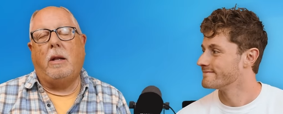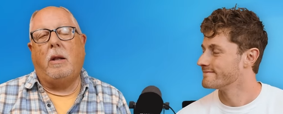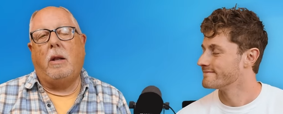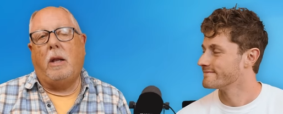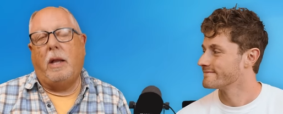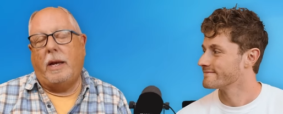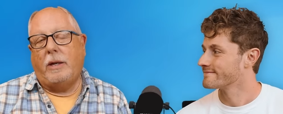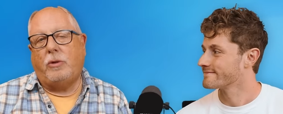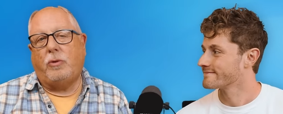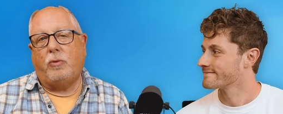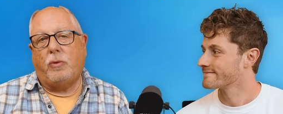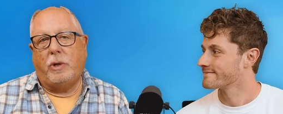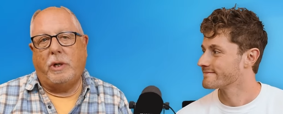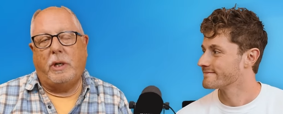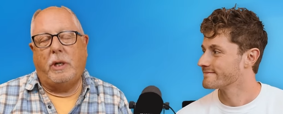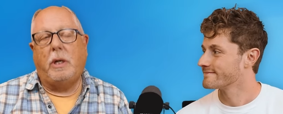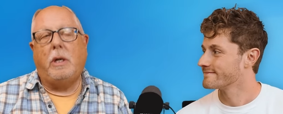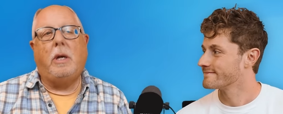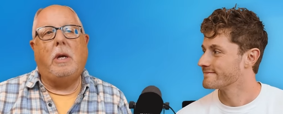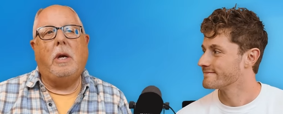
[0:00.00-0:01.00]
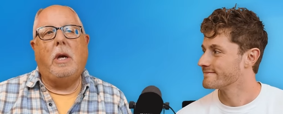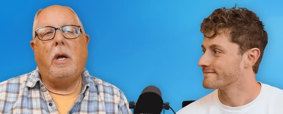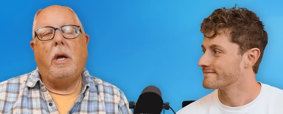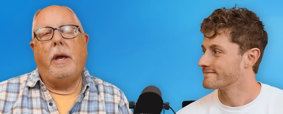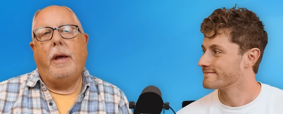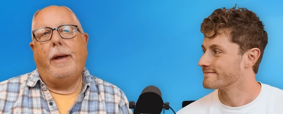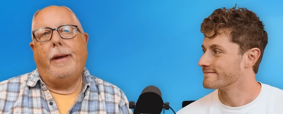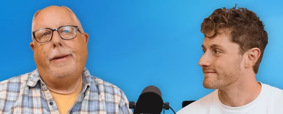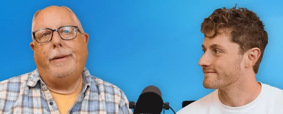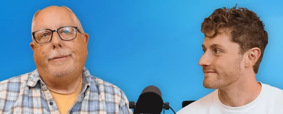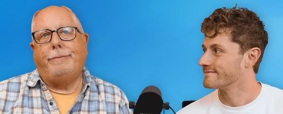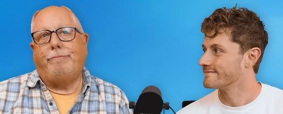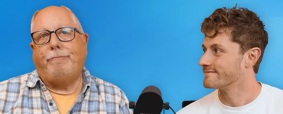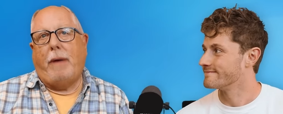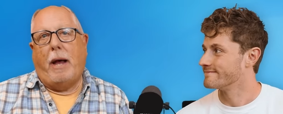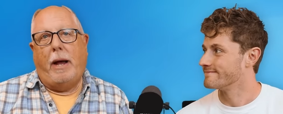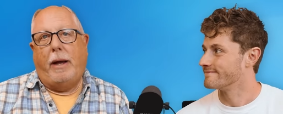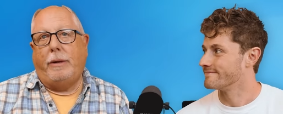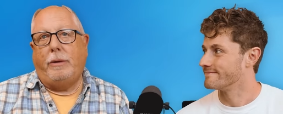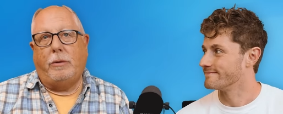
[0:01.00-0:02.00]
Speaker 1: electric.
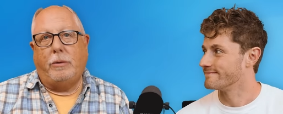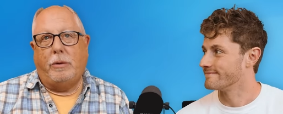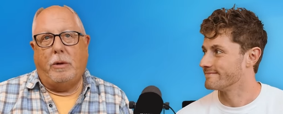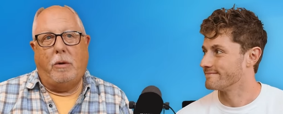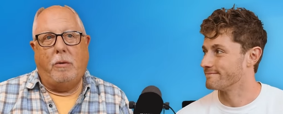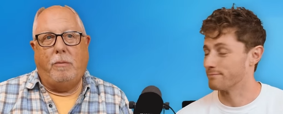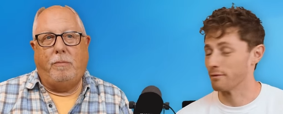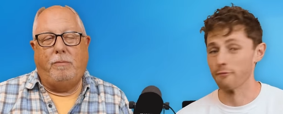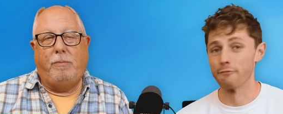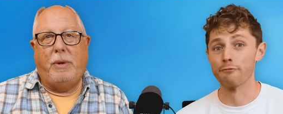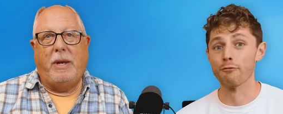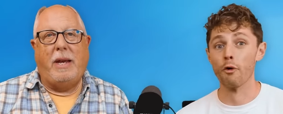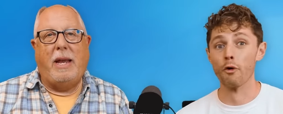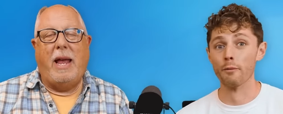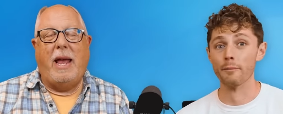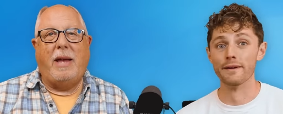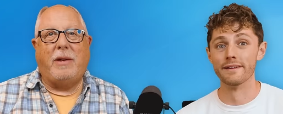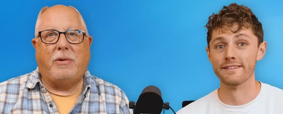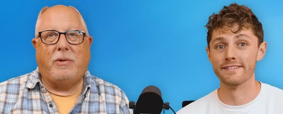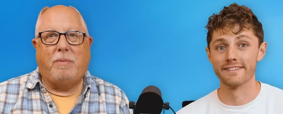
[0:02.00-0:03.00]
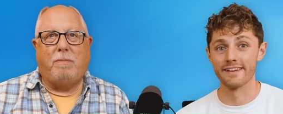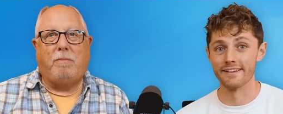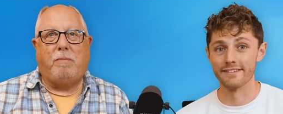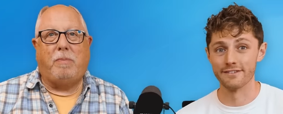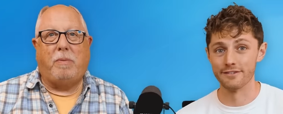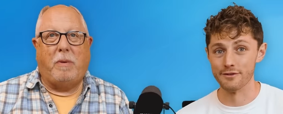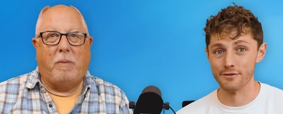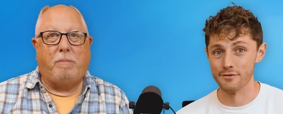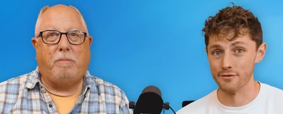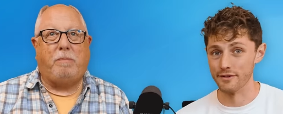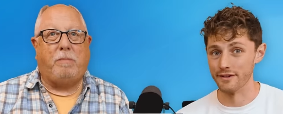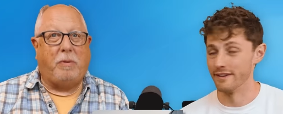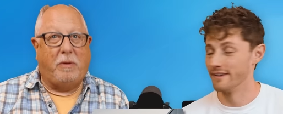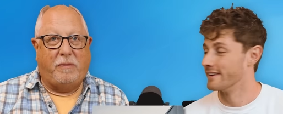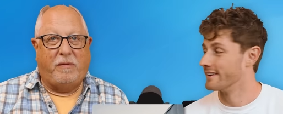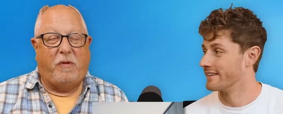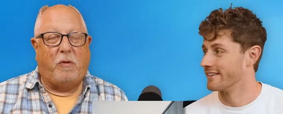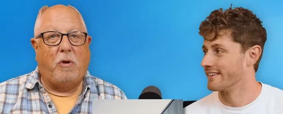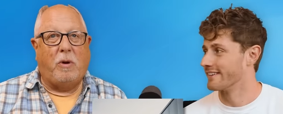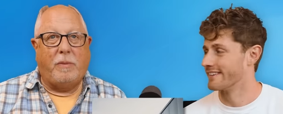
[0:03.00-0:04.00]
I don't know performance big ass, SUV
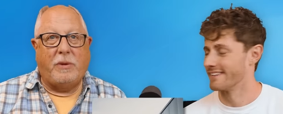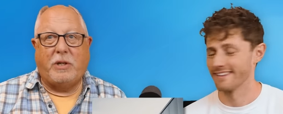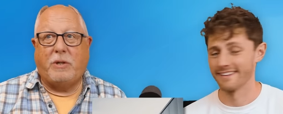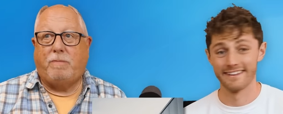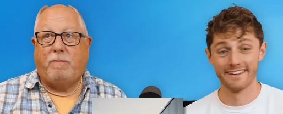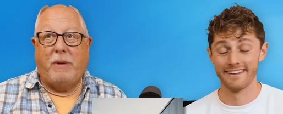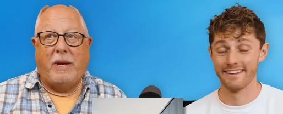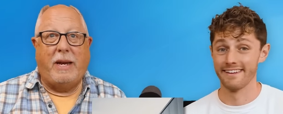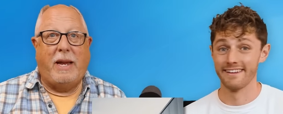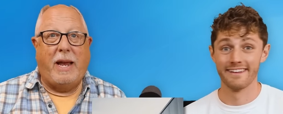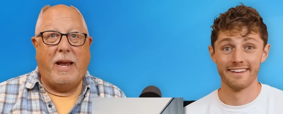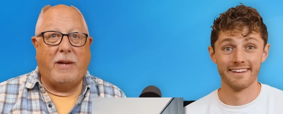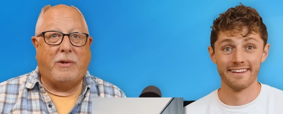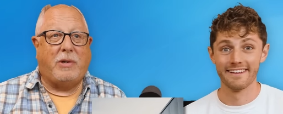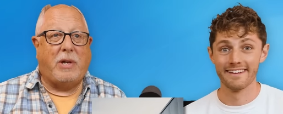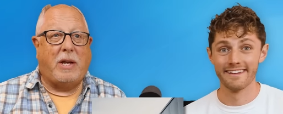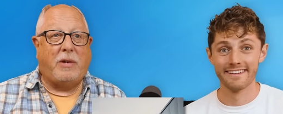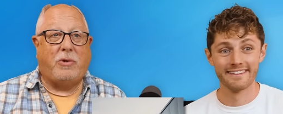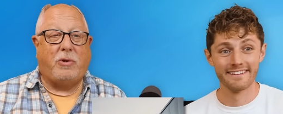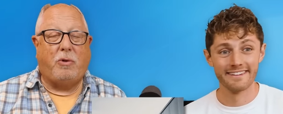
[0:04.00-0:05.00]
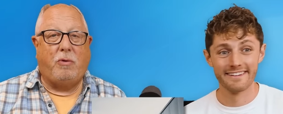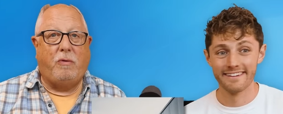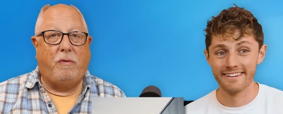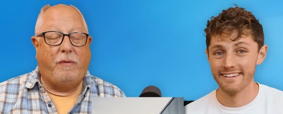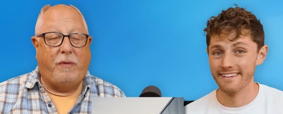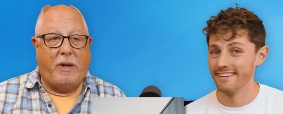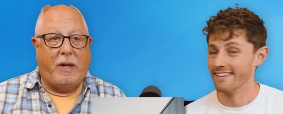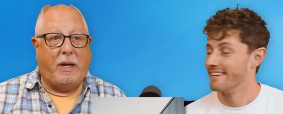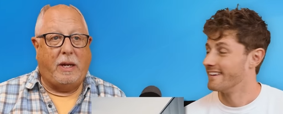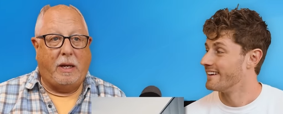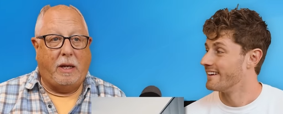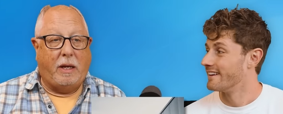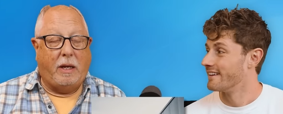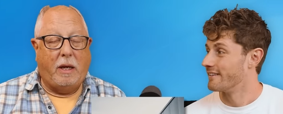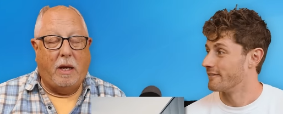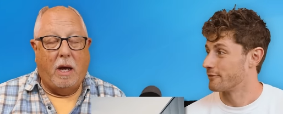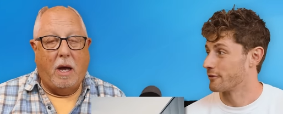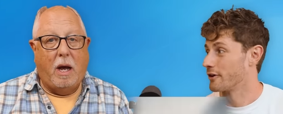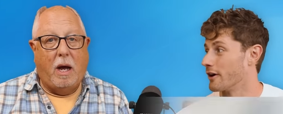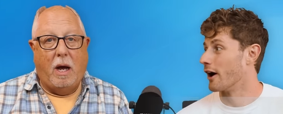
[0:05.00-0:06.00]
performance big ass
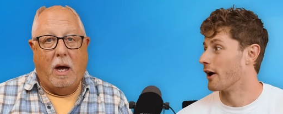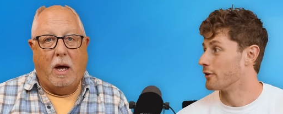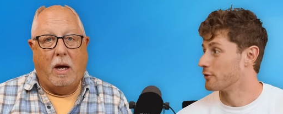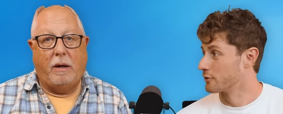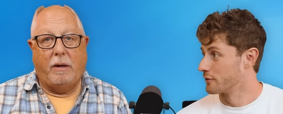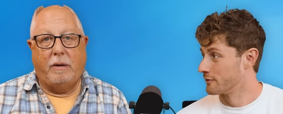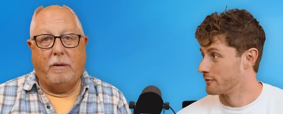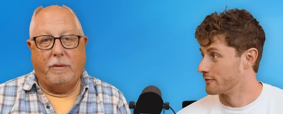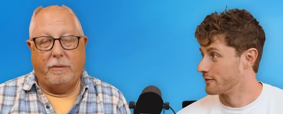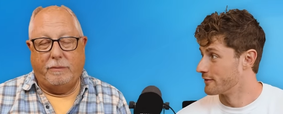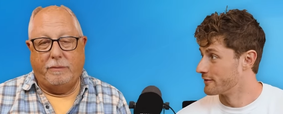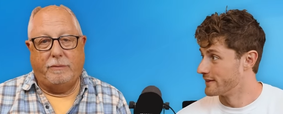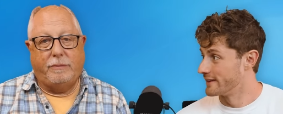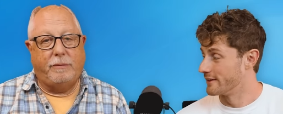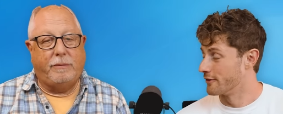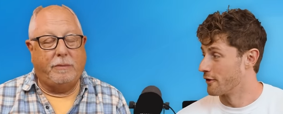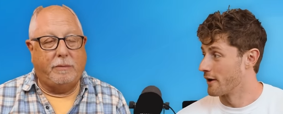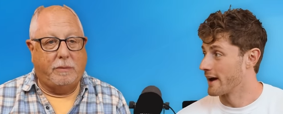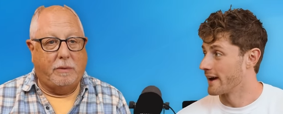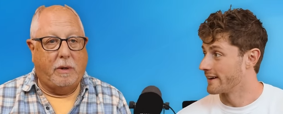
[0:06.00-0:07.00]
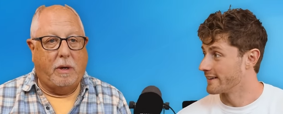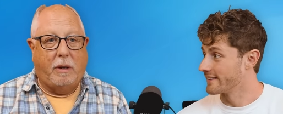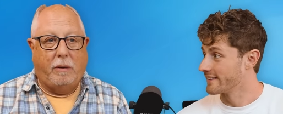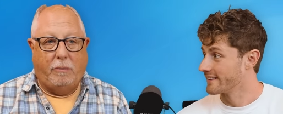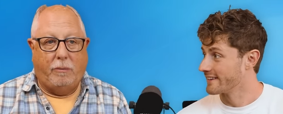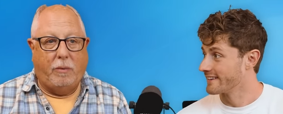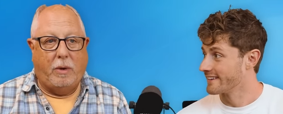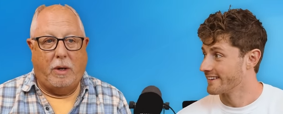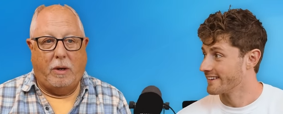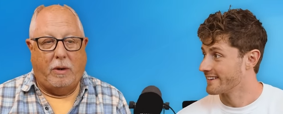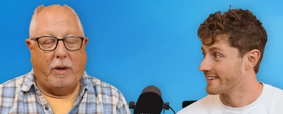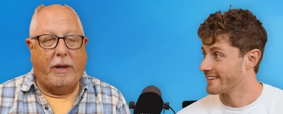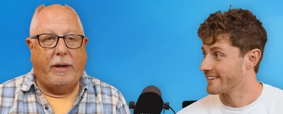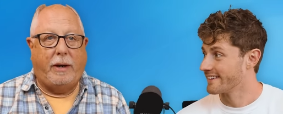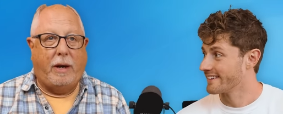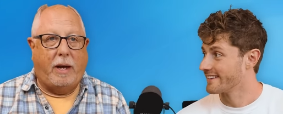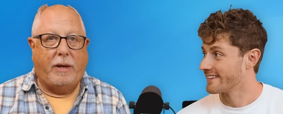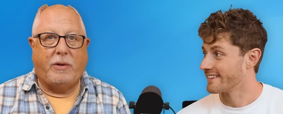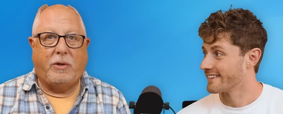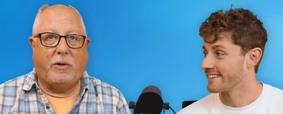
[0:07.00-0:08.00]
SUV
Speaker 2: for 150 uh, grand.
Speaker 1: Well,
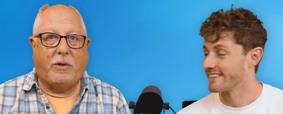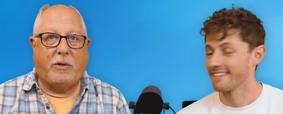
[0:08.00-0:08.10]
and I